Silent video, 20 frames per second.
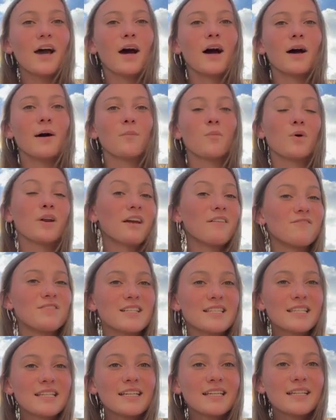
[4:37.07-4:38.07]
When I
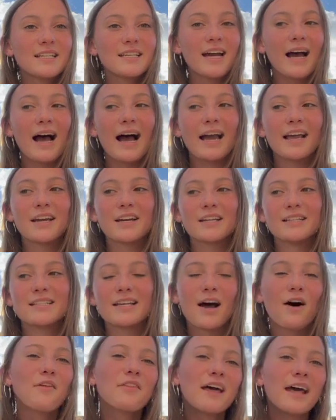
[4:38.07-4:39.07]
visited, I could
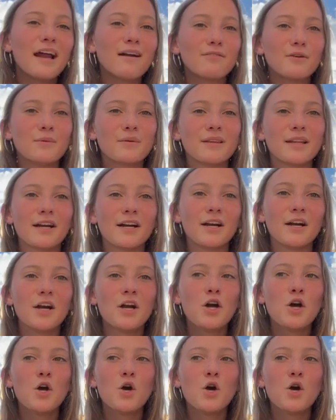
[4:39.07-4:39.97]
tell that everyone there